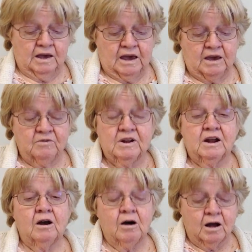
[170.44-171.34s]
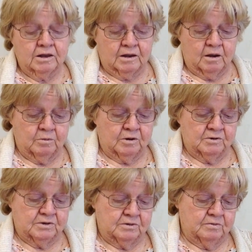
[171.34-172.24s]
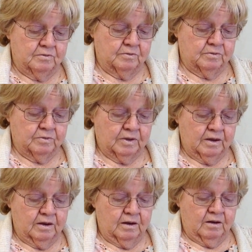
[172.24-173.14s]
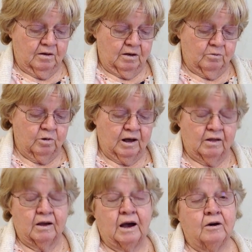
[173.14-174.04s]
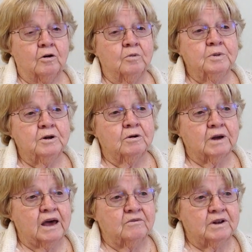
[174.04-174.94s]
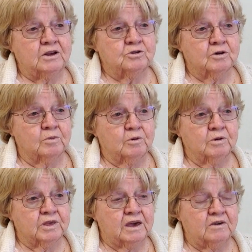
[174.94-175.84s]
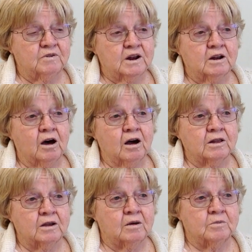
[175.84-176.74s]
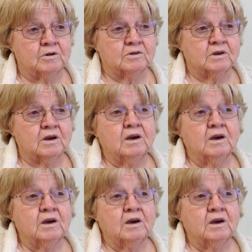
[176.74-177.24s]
Even and odd numbers. Well, I hope you don't have any trouble with even and odd numbers.